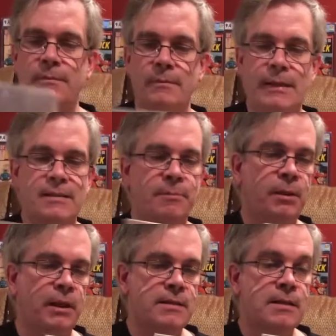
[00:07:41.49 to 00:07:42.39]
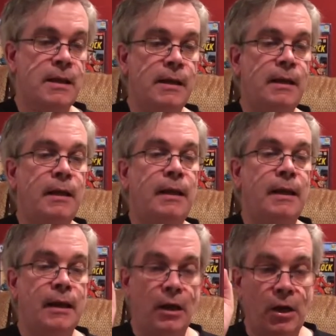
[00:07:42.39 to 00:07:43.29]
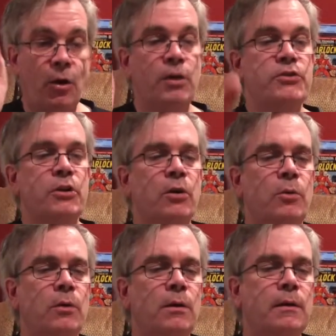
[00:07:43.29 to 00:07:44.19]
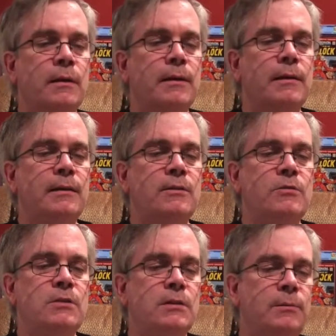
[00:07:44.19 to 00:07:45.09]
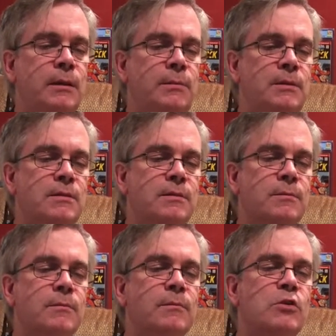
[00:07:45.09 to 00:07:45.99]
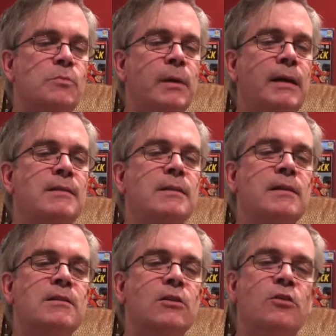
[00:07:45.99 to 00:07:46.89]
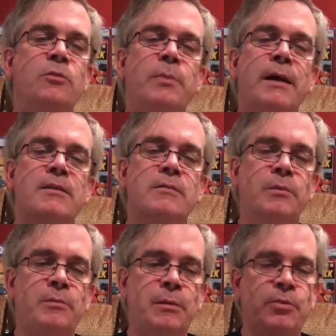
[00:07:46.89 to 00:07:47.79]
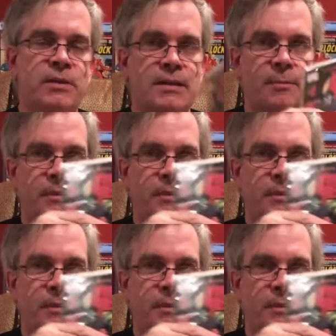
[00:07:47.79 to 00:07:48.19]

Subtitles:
that's a plus. Also, I do see maybe some spine ticks that could possibly be pressed out,